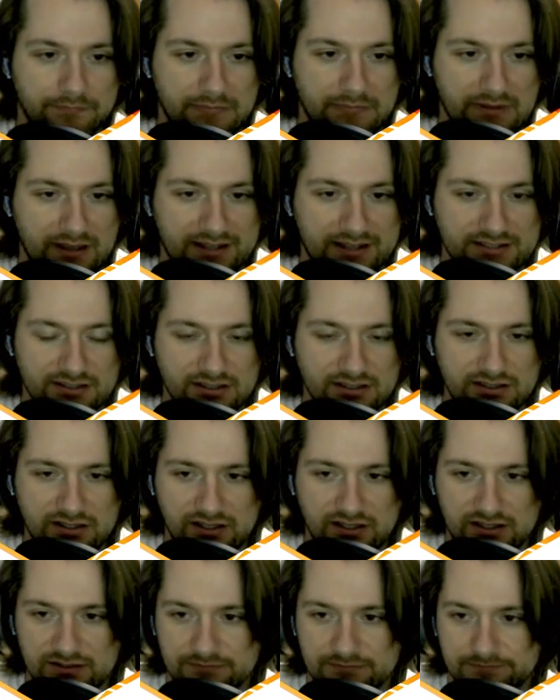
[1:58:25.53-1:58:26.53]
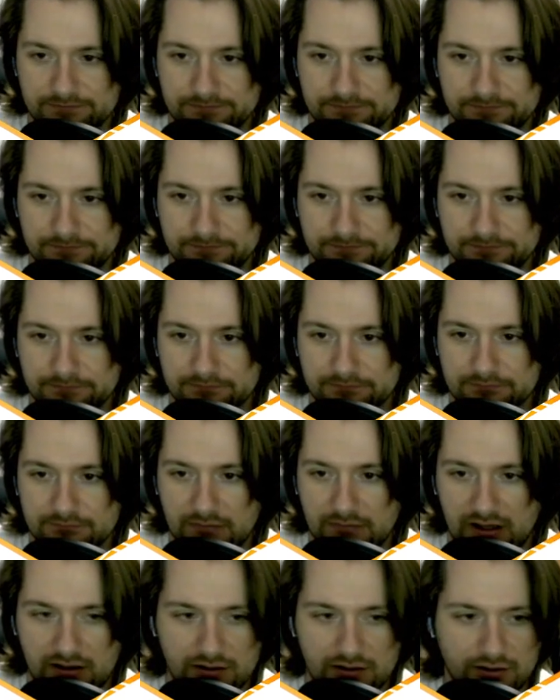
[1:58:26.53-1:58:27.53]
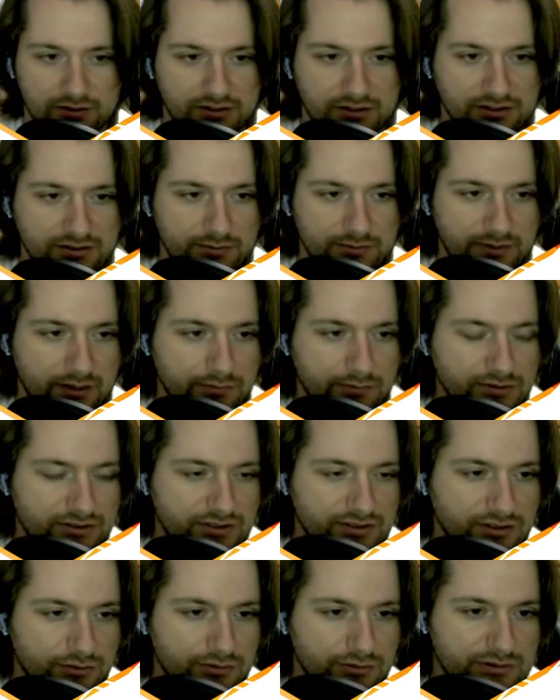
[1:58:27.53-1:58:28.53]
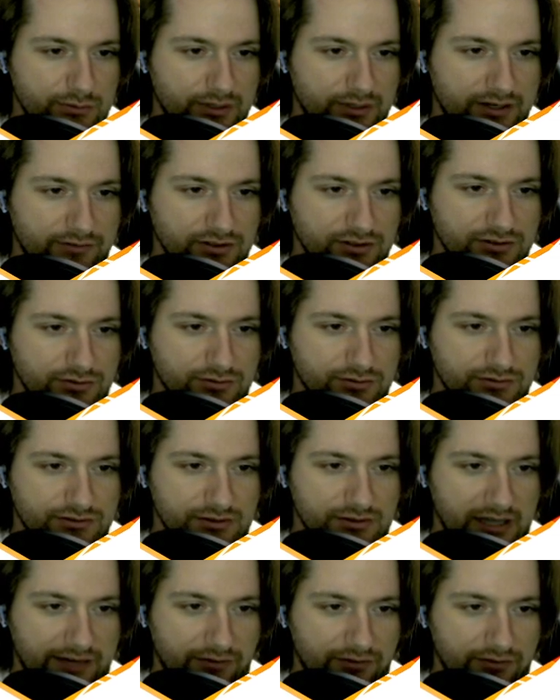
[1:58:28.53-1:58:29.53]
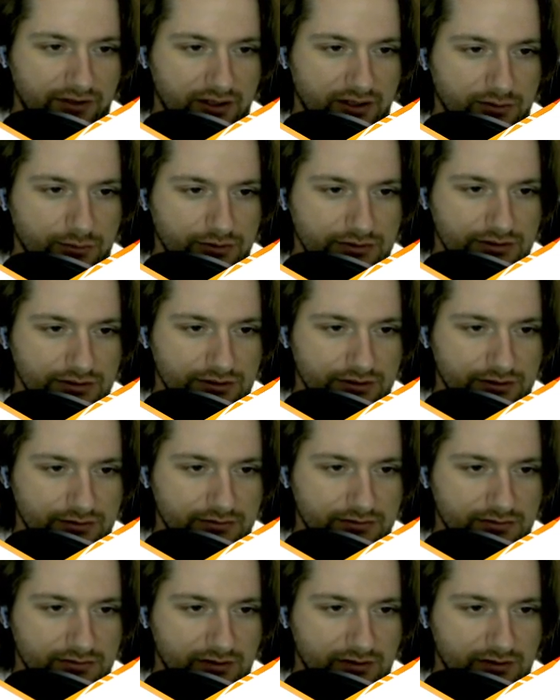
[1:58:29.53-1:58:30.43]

Yeah, it's good to, I don't know, good to be able to use whatever tools you have available to you.